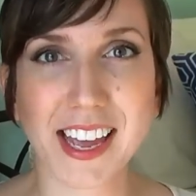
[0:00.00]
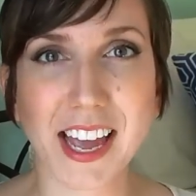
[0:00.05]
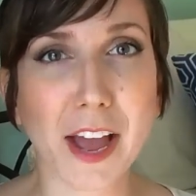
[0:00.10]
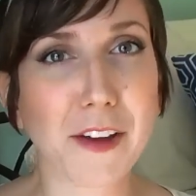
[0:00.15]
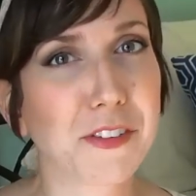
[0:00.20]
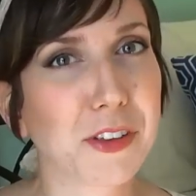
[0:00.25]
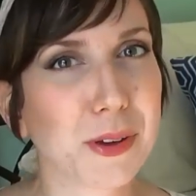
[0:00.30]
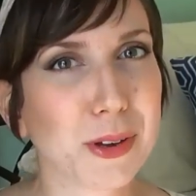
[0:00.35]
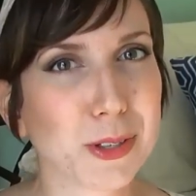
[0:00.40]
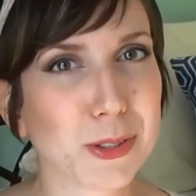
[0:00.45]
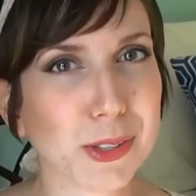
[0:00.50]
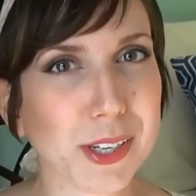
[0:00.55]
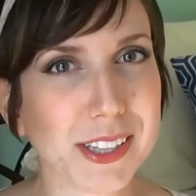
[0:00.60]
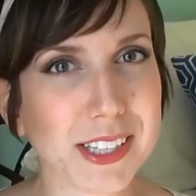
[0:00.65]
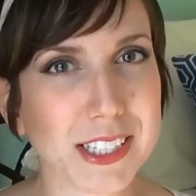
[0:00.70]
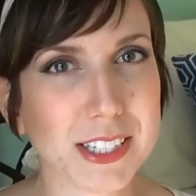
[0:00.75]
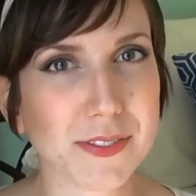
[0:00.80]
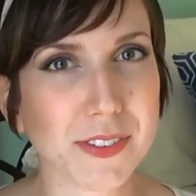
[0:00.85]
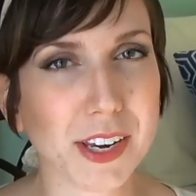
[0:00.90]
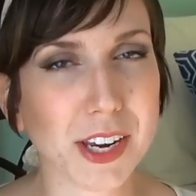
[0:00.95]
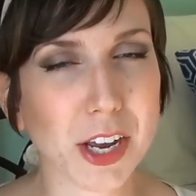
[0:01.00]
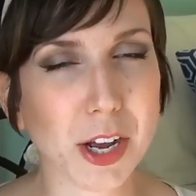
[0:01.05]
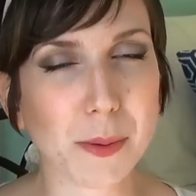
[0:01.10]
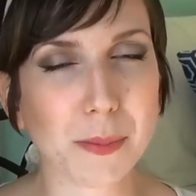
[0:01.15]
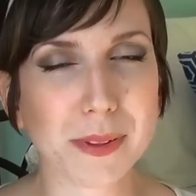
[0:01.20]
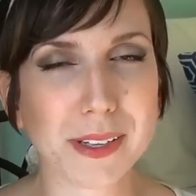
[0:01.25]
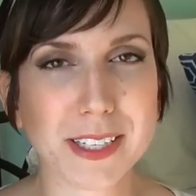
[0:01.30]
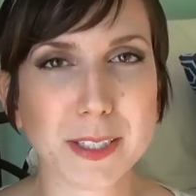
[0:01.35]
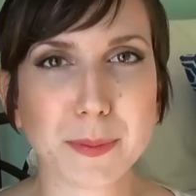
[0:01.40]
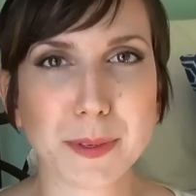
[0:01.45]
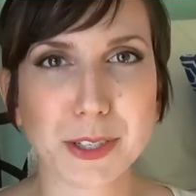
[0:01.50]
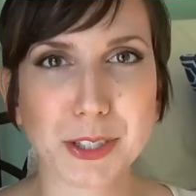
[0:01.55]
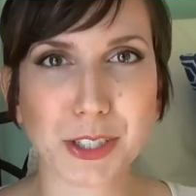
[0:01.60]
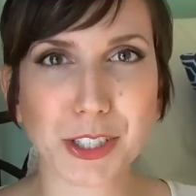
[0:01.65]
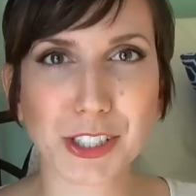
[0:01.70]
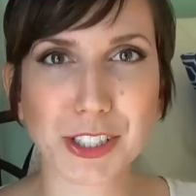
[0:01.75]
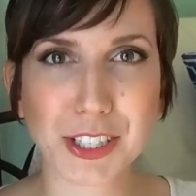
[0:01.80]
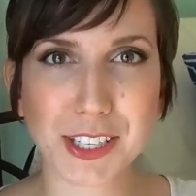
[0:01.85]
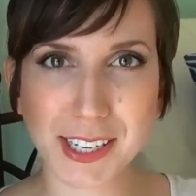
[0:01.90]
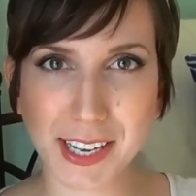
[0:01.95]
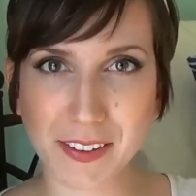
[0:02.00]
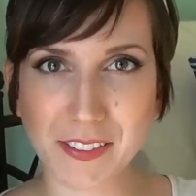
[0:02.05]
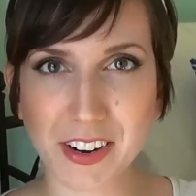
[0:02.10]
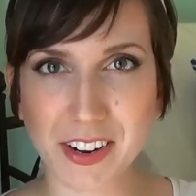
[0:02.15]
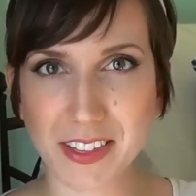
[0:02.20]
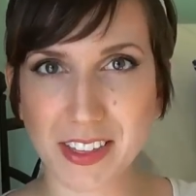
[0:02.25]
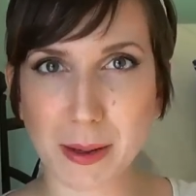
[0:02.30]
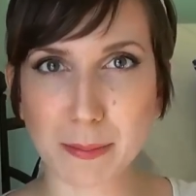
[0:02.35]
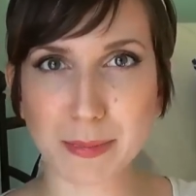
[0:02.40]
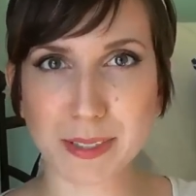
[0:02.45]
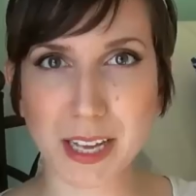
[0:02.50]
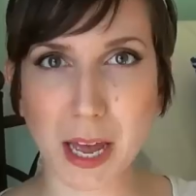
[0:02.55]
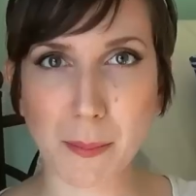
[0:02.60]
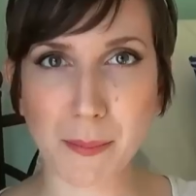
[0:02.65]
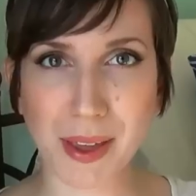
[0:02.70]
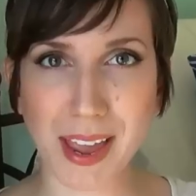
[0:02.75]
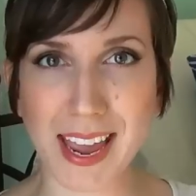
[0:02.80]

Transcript: If you enjoyed this video, please be sure to give it a thumbs up.